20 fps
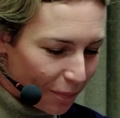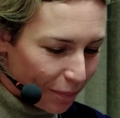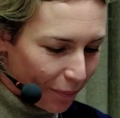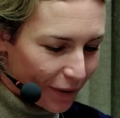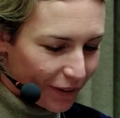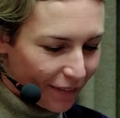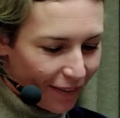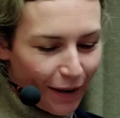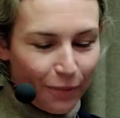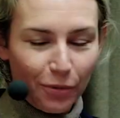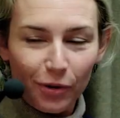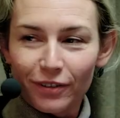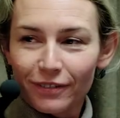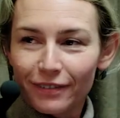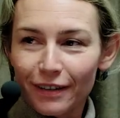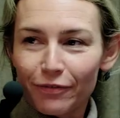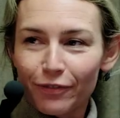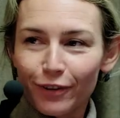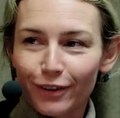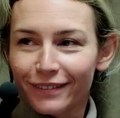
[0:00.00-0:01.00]
But they were
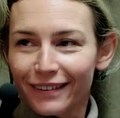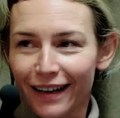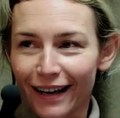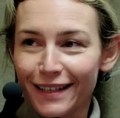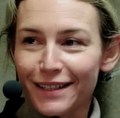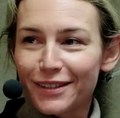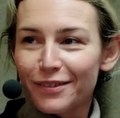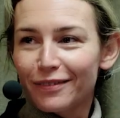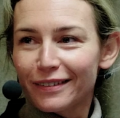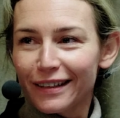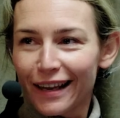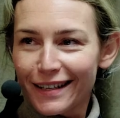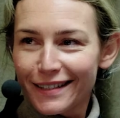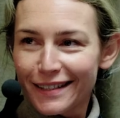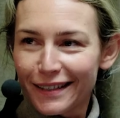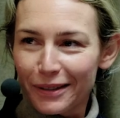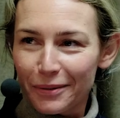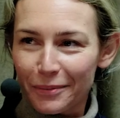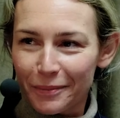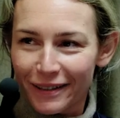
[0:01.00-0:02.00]
different kinds of
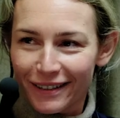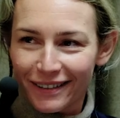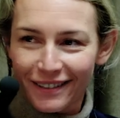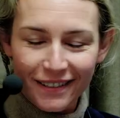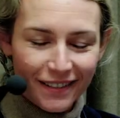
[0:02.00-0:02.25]
class enemy.